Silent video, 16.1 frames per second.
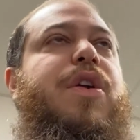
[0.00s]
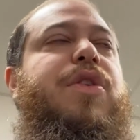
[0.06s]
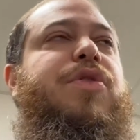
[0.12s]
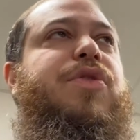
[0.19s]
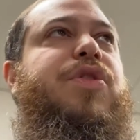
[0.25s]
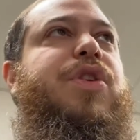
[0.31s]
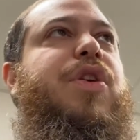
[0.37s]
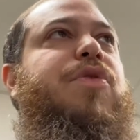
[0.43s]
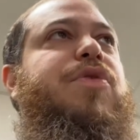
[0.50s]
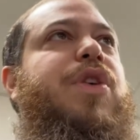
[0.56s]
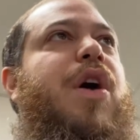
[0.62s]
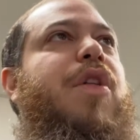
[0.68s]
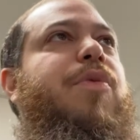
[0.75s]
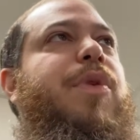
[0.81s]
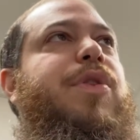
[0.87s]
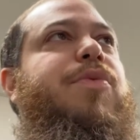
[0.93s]
So she goes
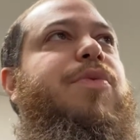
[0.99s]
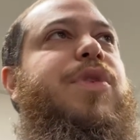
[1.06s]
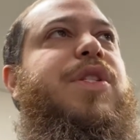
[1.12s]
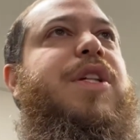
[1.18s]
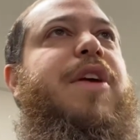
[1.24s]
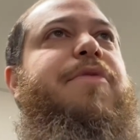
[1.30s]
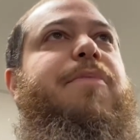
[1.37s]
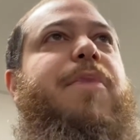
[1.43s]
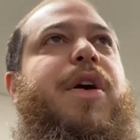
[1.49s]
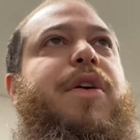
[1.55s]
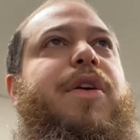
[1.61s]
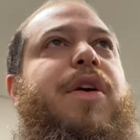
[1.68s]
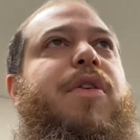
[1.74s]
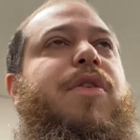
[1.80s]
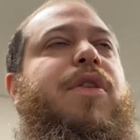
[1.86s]
all the way to a slave market.